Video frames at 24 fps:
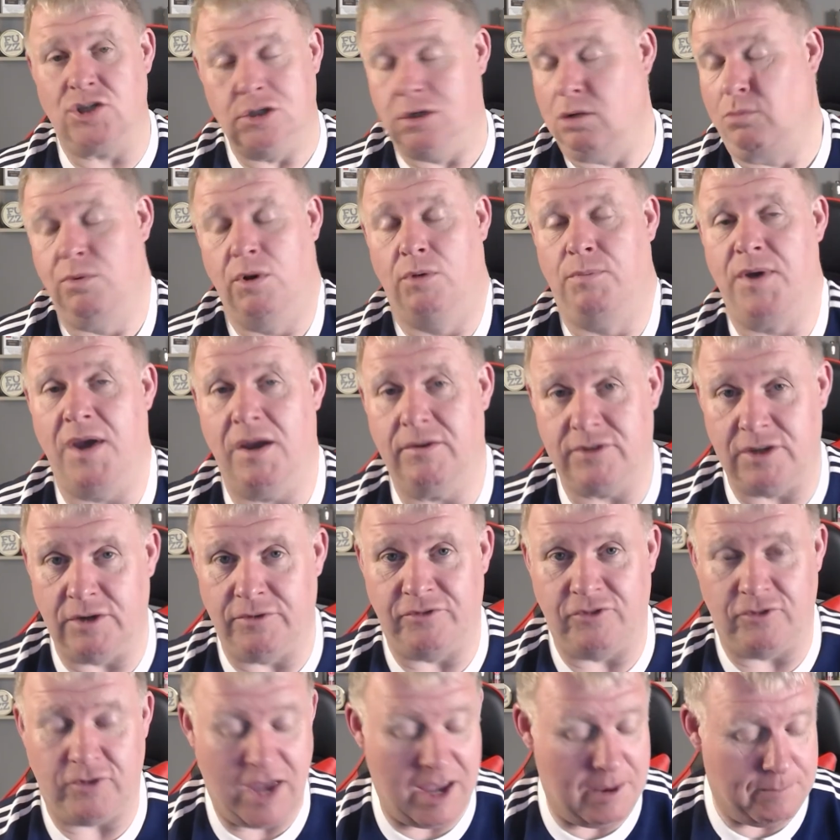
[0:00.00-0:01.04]
You will be able to
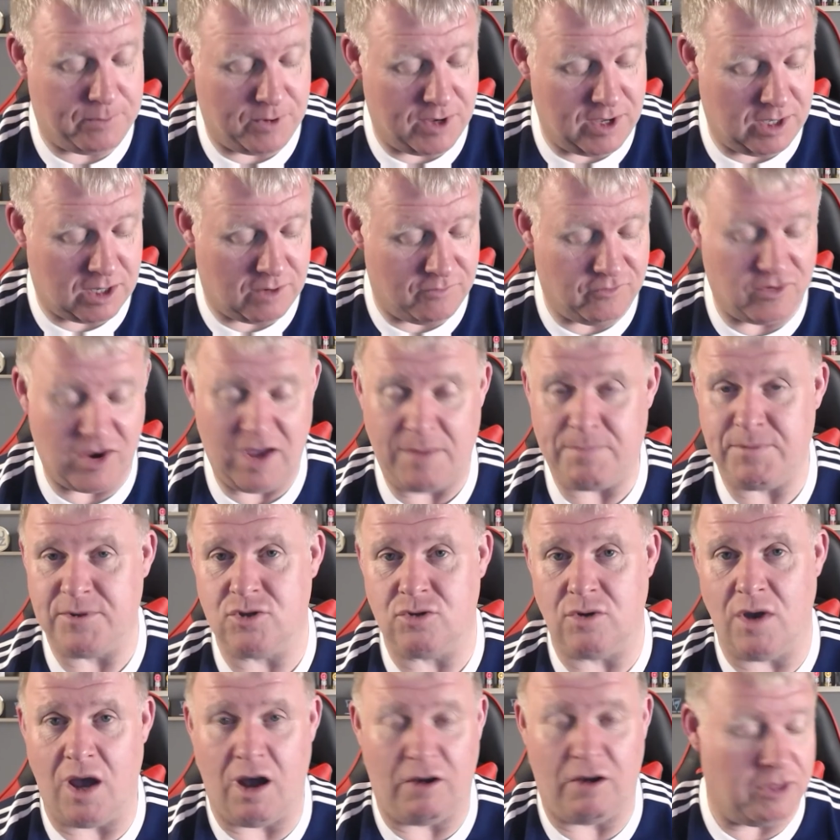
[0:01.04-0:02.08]
vape it. You can vape it
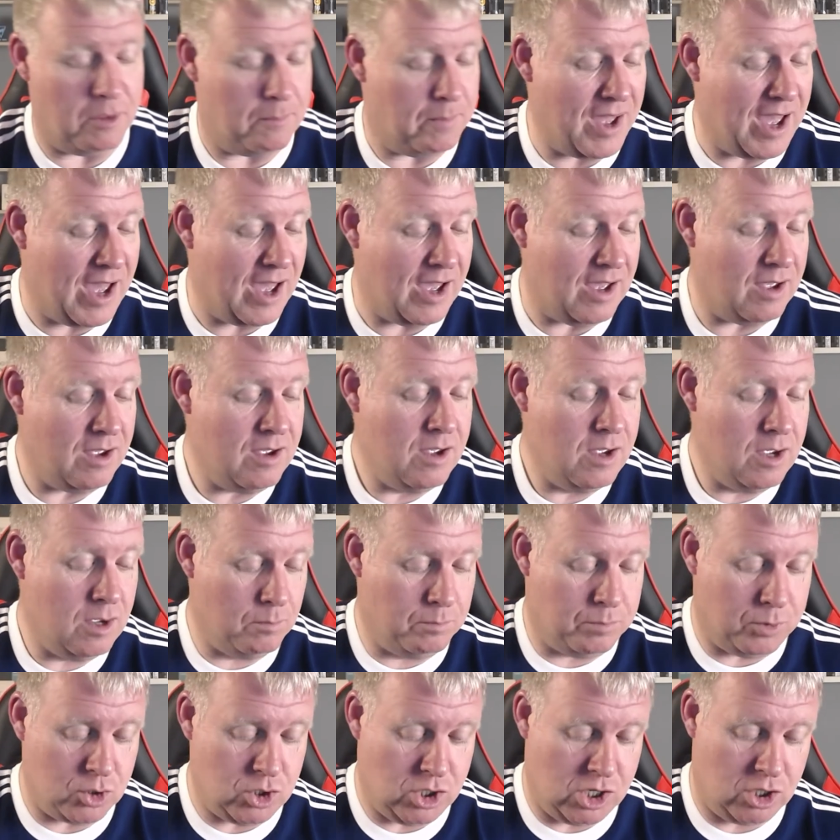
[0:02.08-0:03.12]
straight off the bat,
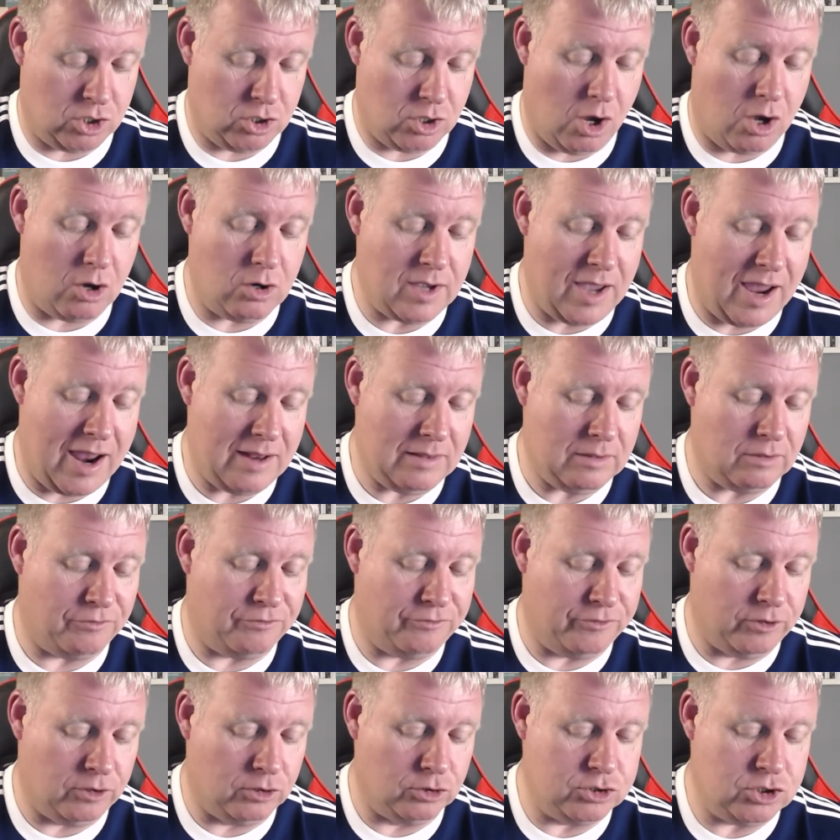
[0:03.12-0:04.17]
but you're not getting the
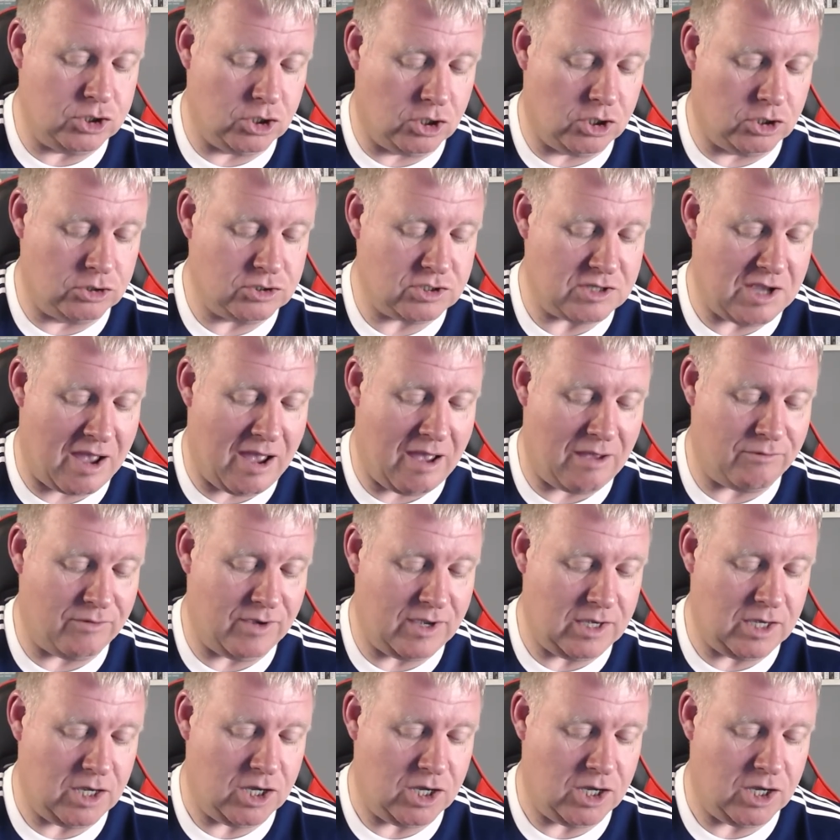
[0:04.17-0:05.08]
full tones out of it.